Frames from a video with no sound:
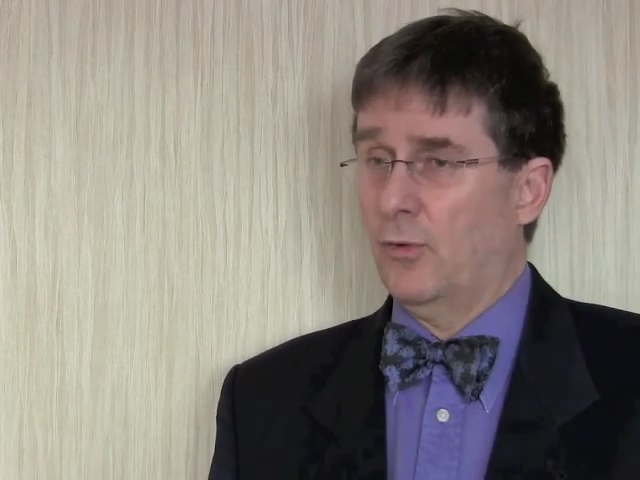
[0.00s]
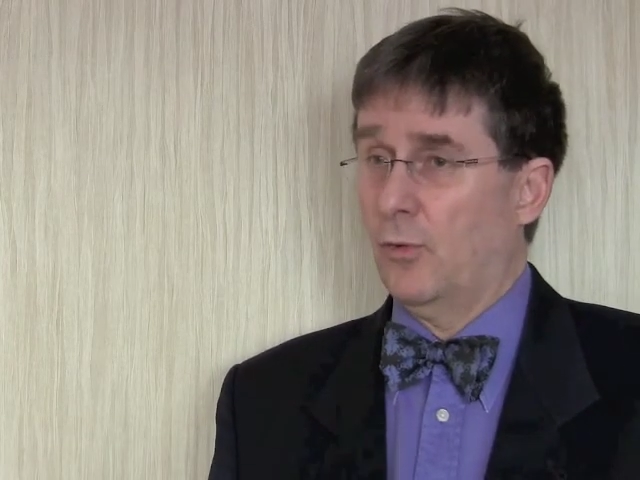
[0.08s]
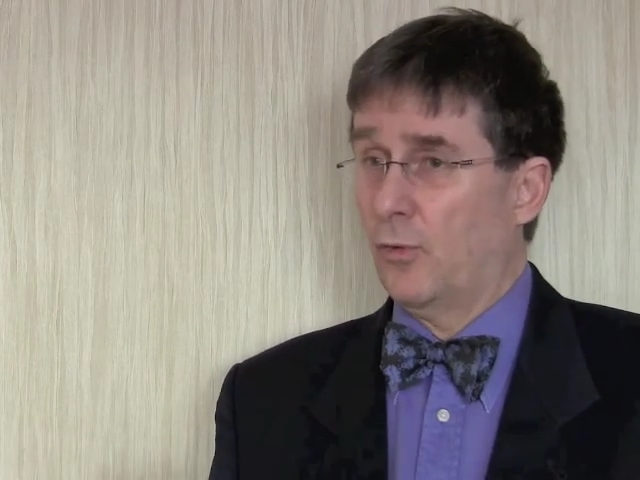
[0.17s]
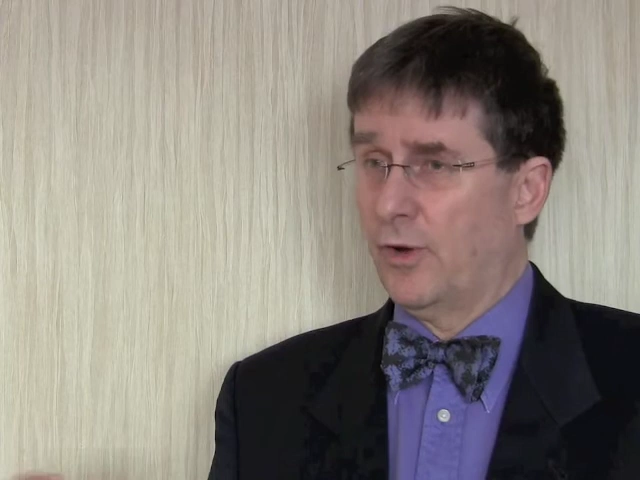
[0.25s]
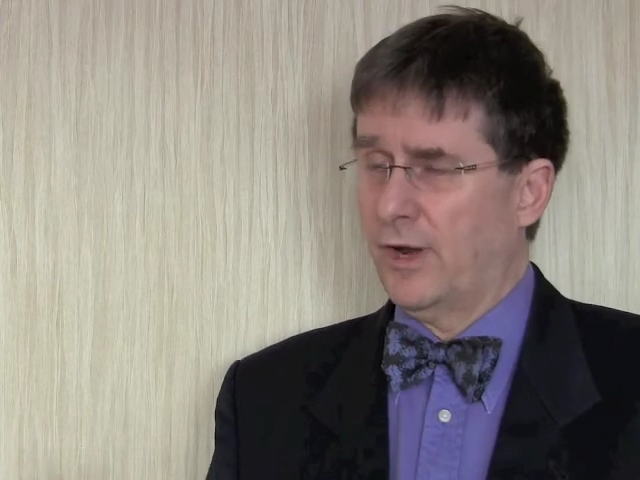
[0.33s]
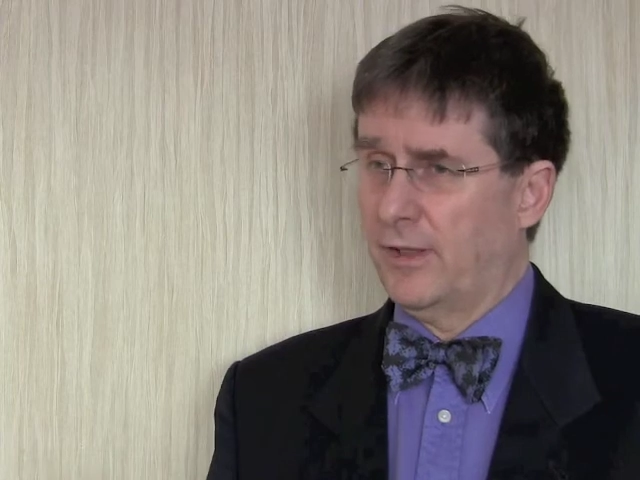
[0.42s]

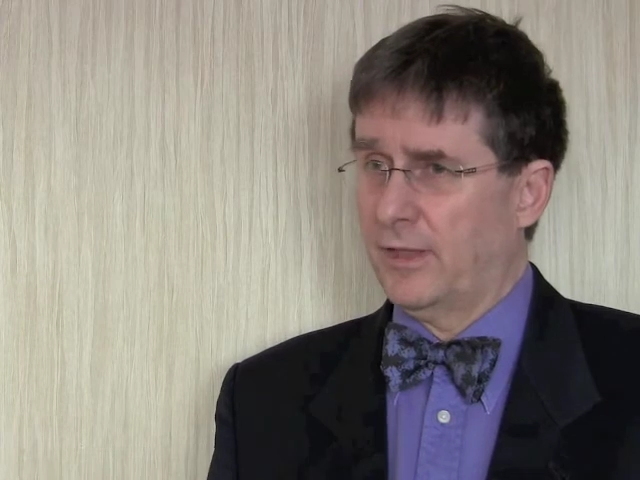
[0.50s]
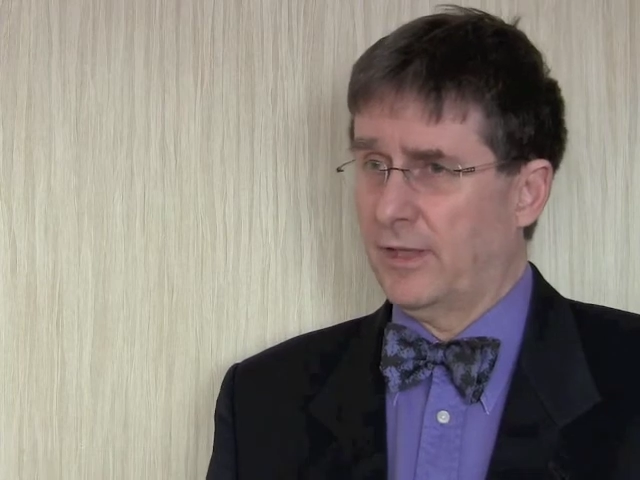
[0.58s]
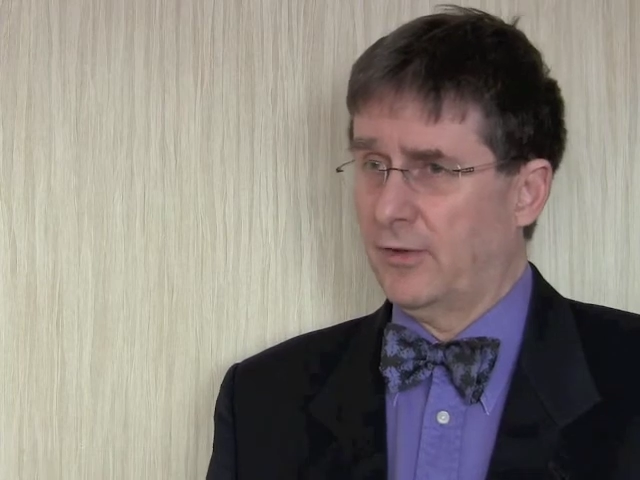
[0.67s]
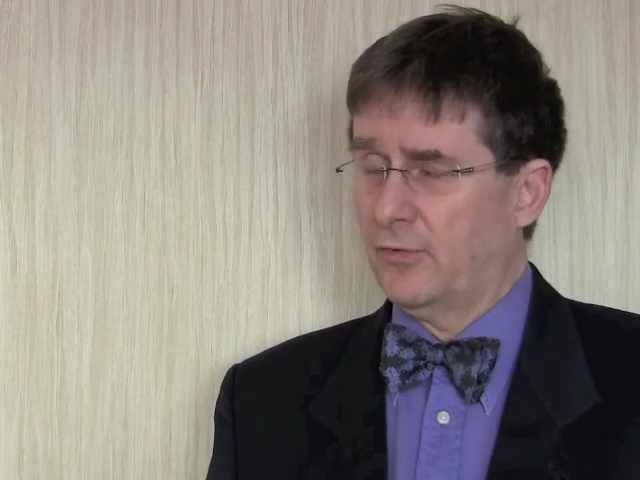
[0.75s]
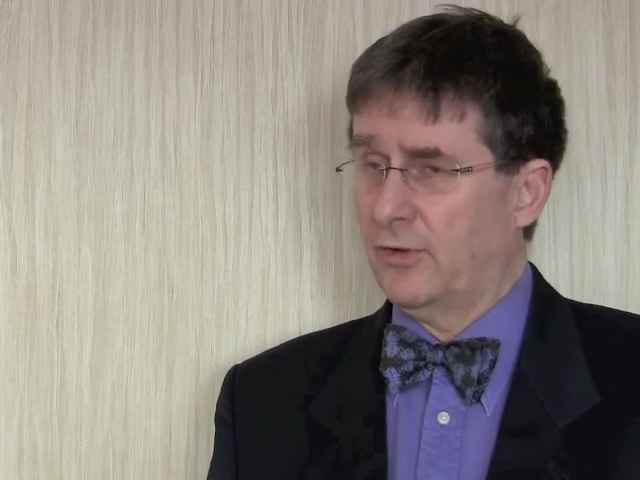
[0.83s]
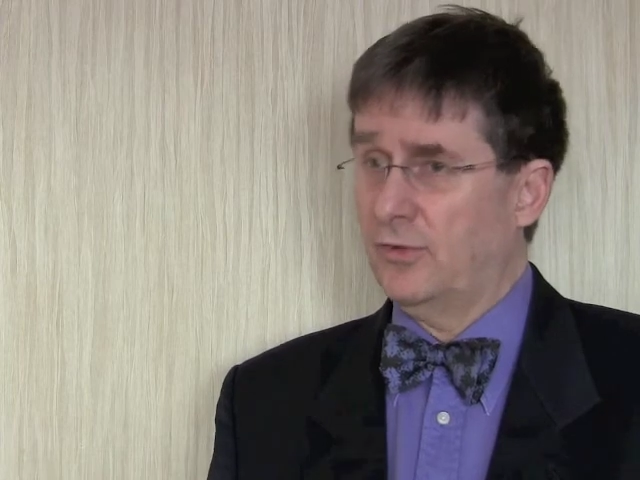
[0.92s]
or in other
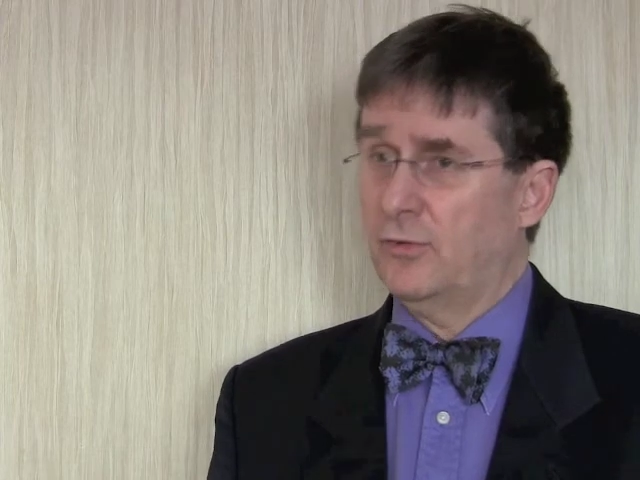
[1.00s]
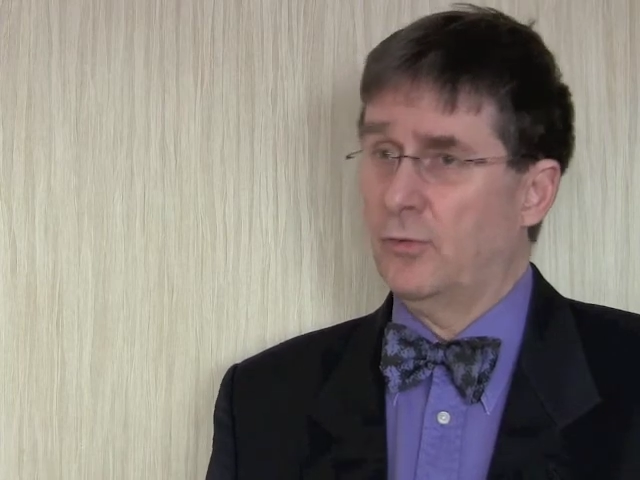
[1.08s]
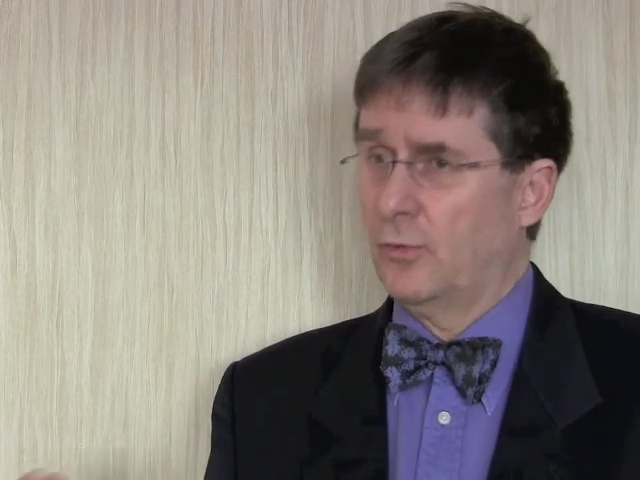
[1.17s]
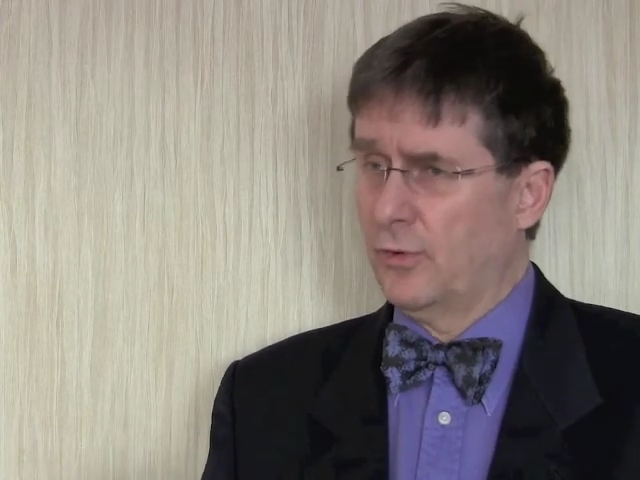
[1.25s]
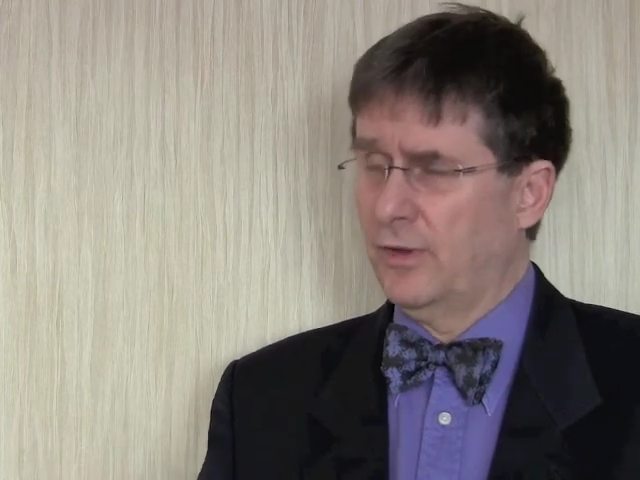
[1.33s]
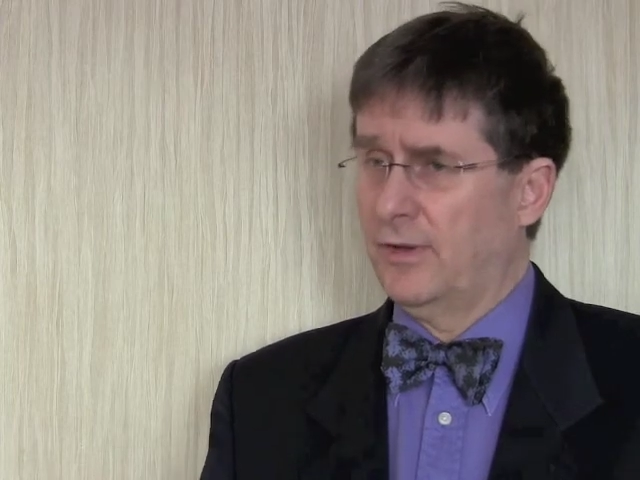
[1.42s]
countries,
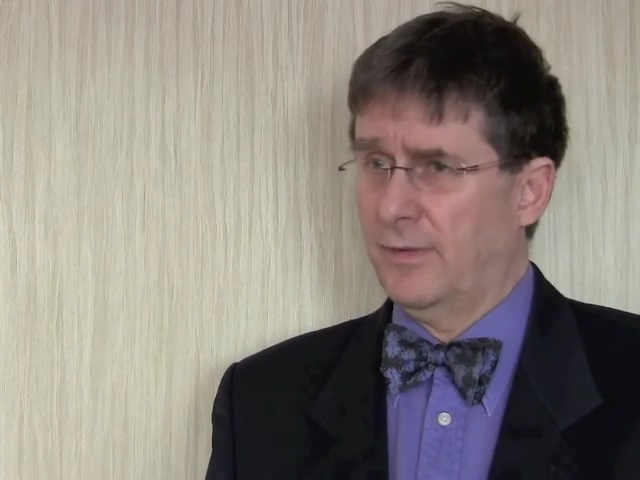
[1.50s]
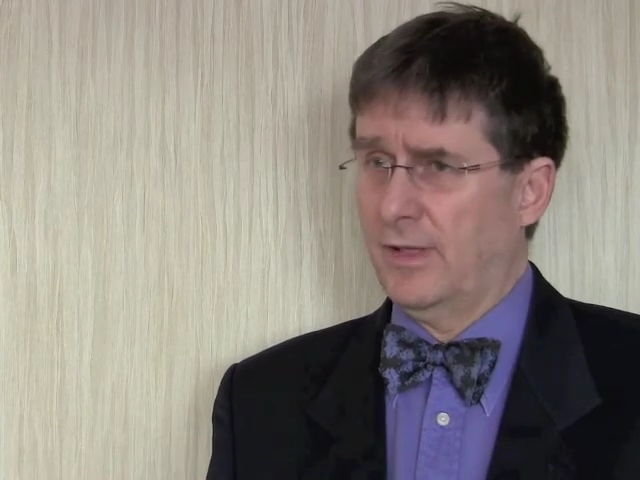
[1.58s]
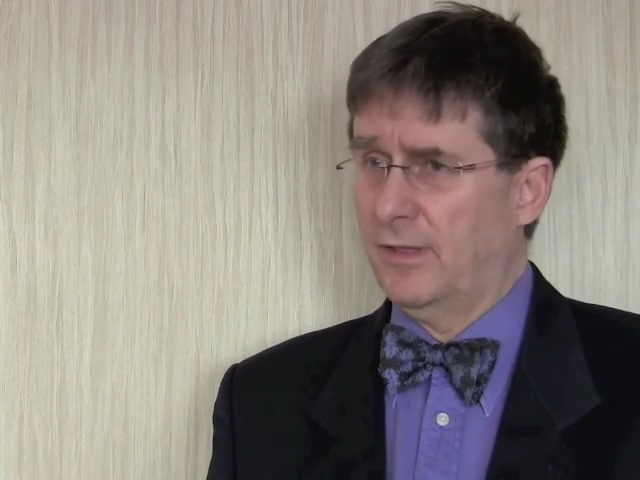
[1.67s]
or in